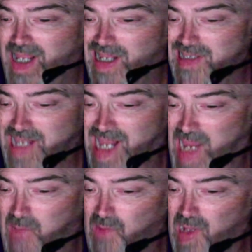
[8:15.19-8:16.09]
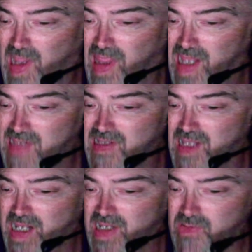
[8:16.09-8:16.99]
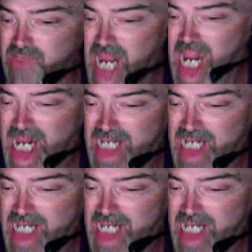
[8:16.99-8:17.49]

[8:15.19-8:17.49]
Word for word: I say, "Hey, fella, thanks a lot." And he goes, "Yeah."